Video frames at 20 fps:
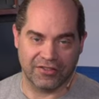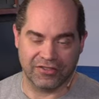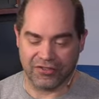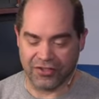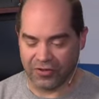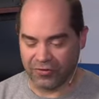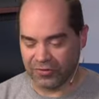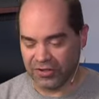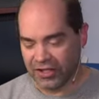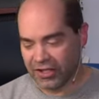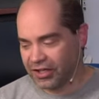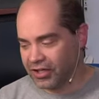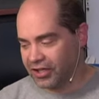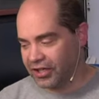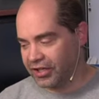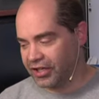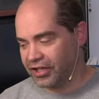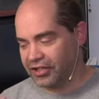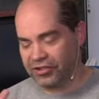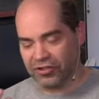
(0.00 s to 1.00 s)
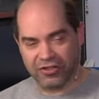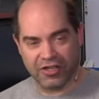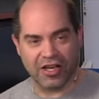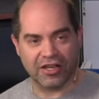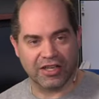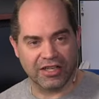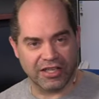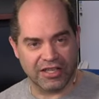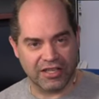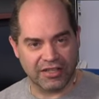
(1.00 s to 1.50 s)
So again, you're not
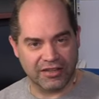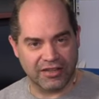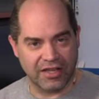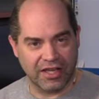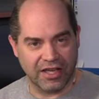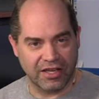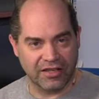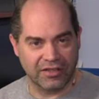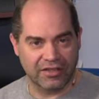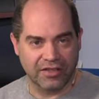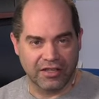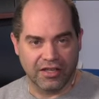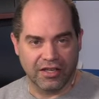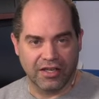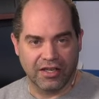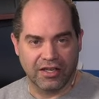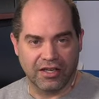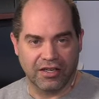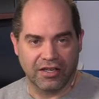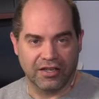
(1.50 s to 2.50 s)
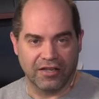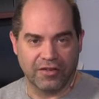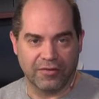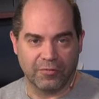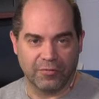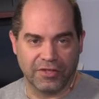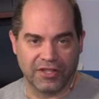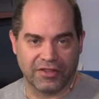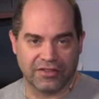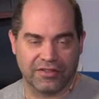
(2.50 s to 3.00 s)
going to get that uh,
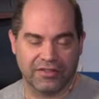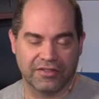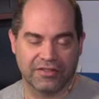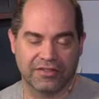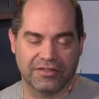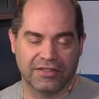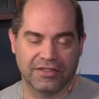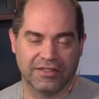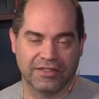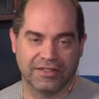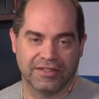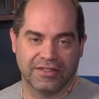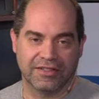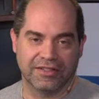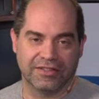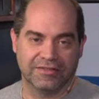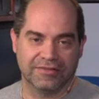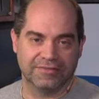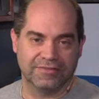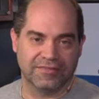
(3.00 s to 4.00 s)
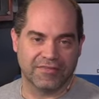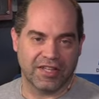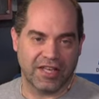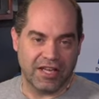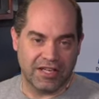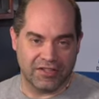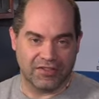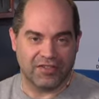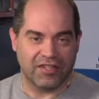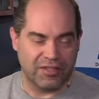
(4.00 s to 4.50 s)
with the
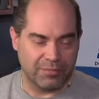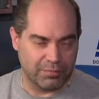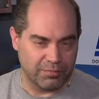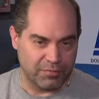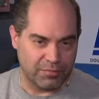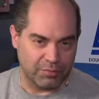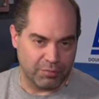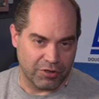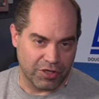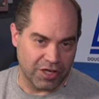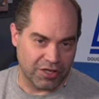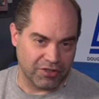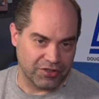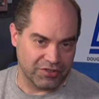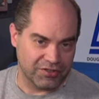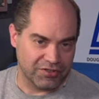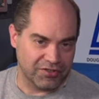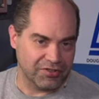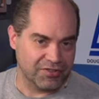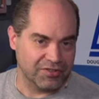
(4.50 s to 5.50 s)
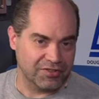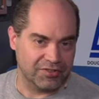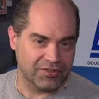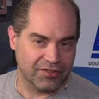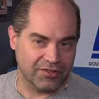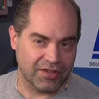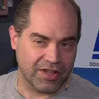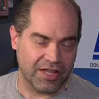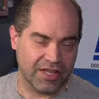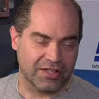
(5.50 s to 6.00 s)
A to Z Productions
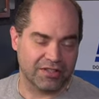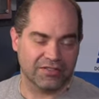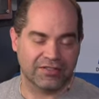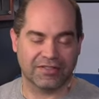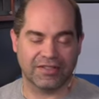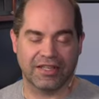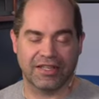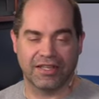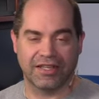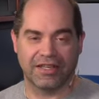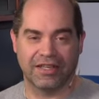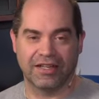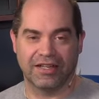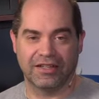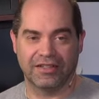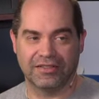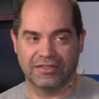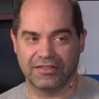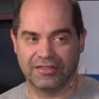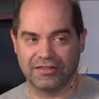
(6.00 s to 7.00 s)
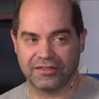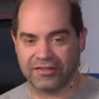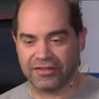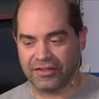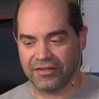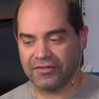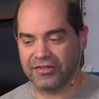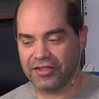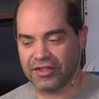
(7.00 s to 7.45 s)
things, and it,